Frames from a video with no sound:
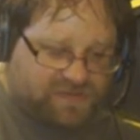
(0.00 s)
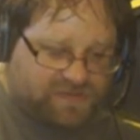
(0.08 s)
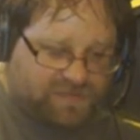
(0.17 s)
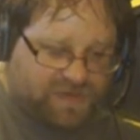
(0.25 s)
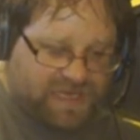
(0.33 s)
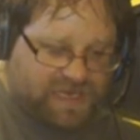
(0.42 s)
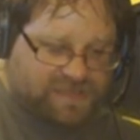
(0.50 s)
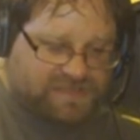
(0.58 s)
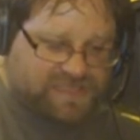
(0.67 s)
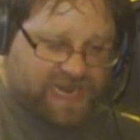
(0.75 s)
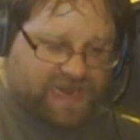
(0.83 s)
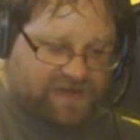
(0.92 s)
brilliance
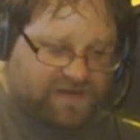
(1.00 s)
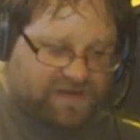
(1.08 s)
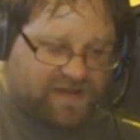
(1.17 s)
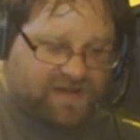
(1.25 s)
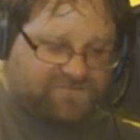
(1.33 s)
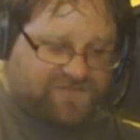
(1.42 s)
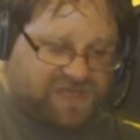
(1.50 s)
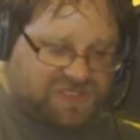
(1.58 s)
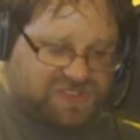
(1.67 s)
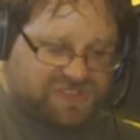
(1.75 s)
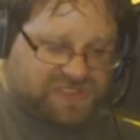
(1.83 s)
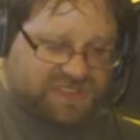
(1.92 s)
and
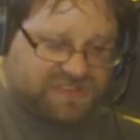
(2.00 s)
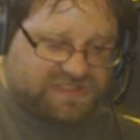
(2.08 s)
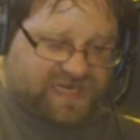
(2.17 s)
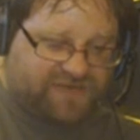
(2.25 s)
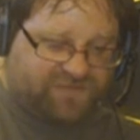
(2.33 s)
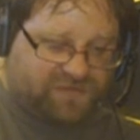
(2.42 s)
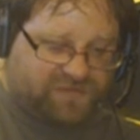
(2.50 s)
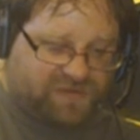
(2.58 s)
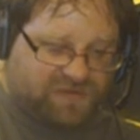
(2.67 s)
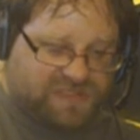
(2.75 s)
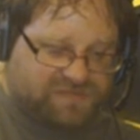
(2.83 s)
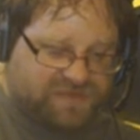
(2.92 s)
features insightful
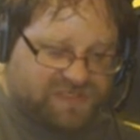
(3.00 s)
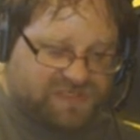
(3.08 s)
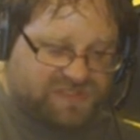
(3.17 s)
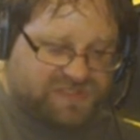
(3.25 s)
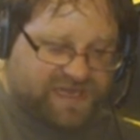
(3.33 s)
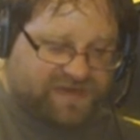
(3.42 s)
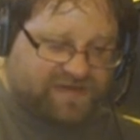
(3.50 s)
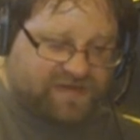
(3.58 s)
bonus features that